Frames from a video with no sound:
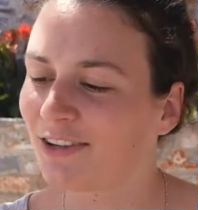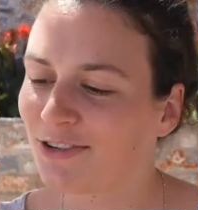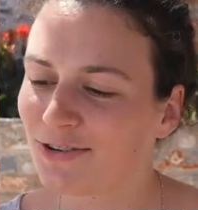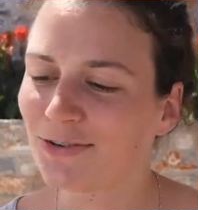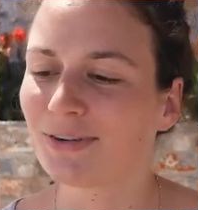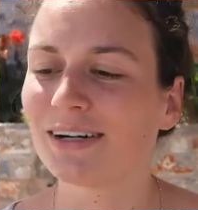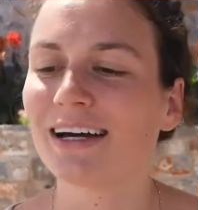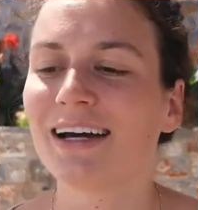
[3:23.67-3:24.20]

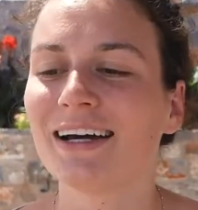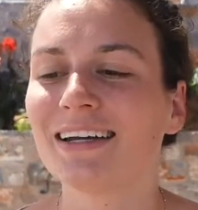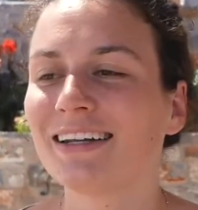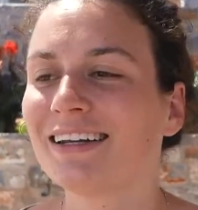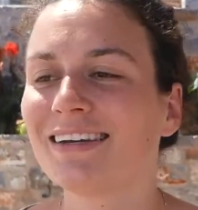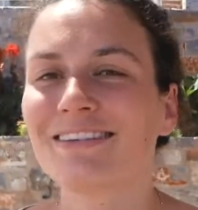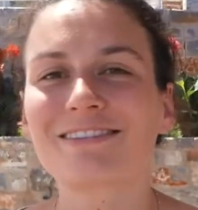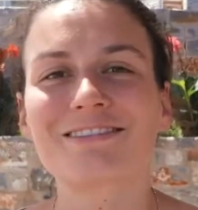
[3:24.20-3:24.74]
do it
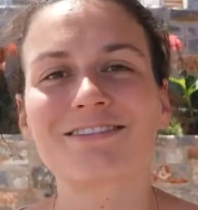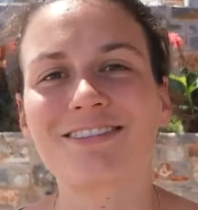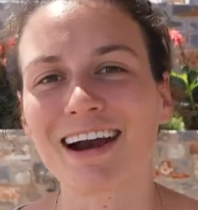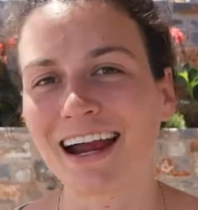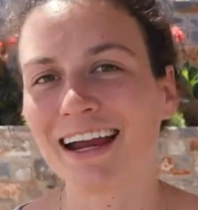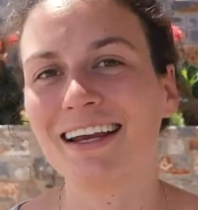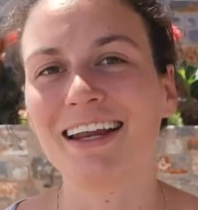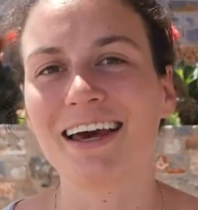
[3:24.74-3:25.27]

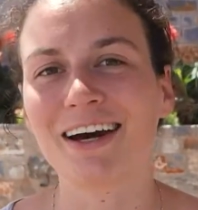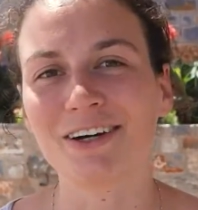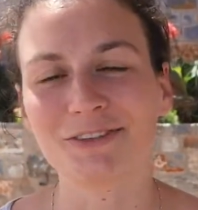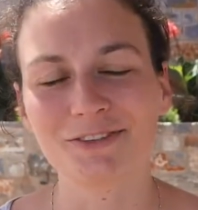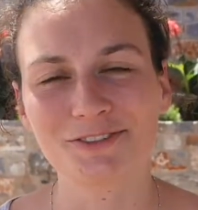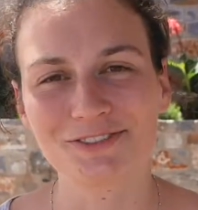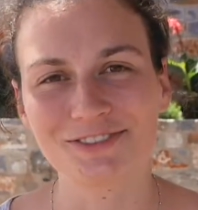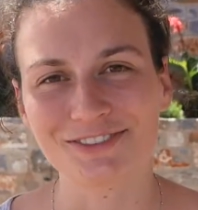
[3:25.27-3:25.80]
right now.